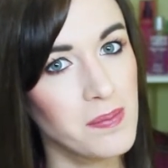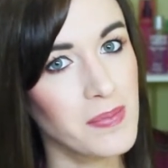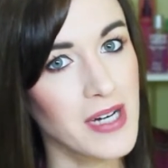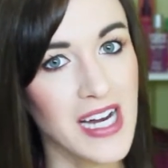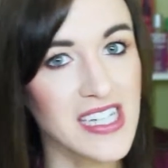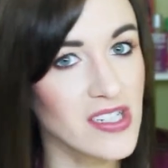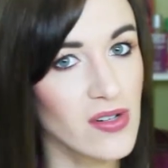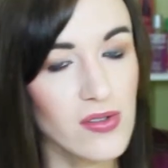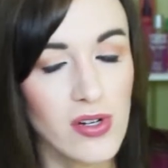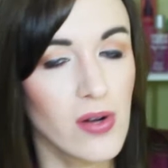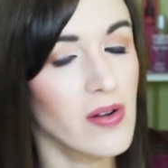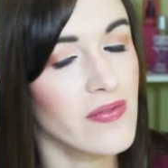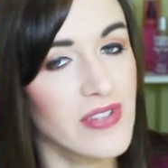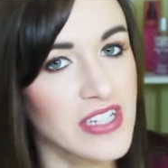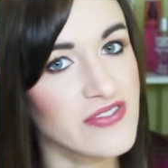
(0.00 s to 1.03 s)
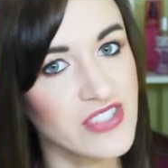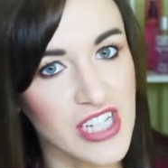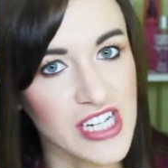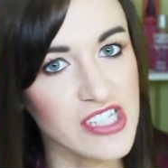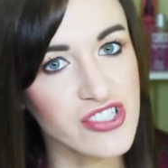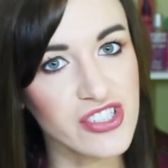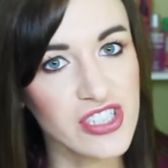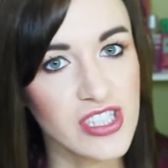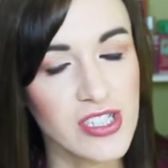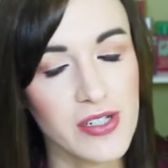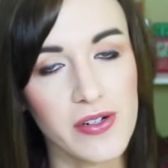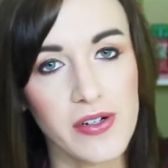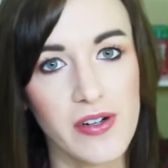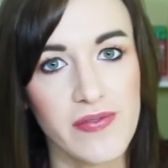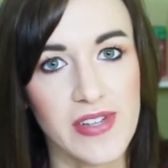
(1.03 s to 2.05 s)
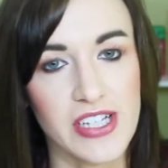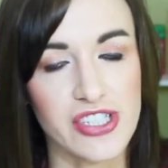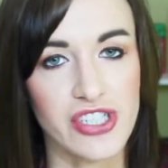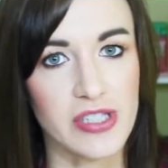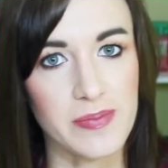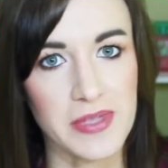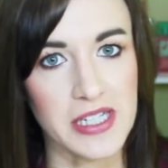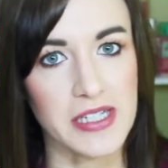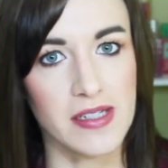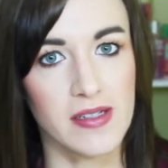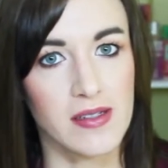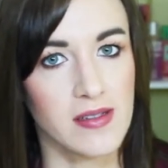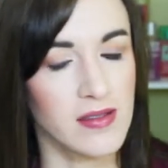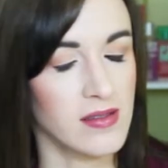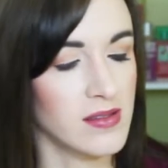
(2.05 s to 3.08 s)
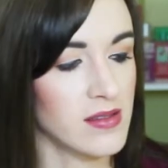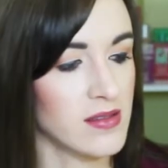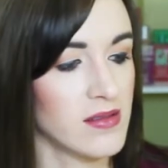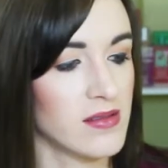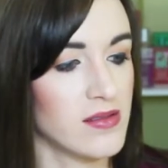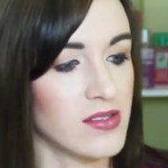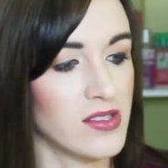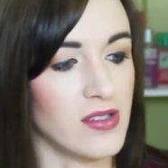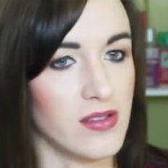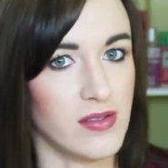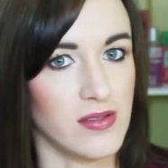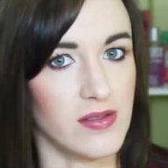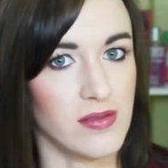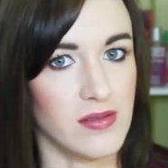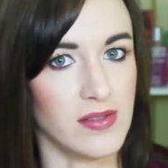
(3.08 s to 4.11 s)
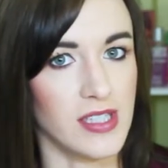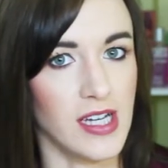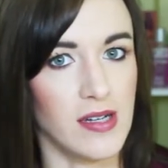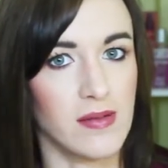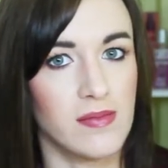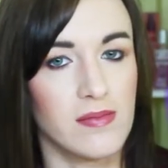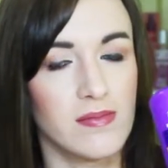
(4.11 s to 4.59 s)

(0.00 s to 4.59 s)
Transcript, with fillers: But I don't know if they've changed it or if that's just me. So yeah.